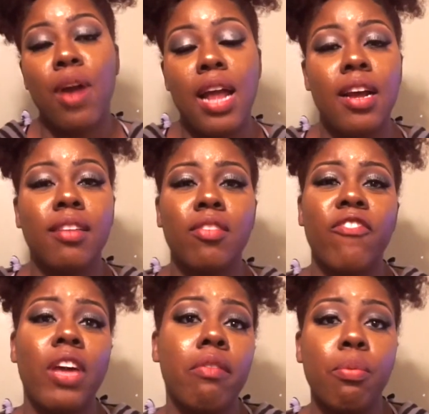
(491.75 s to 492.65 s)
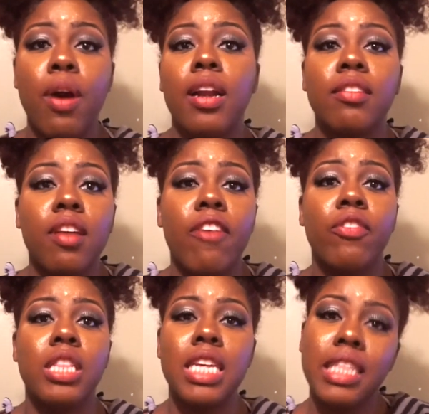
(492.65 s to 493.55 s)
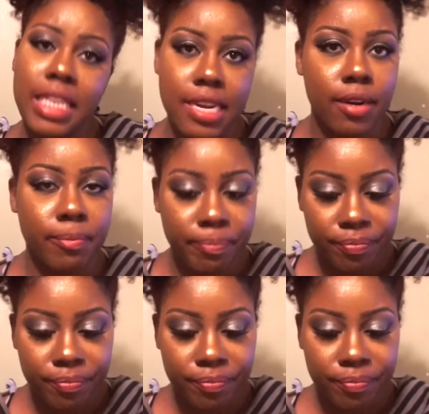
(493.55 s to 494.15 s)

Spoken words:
products or favorite products are for this year.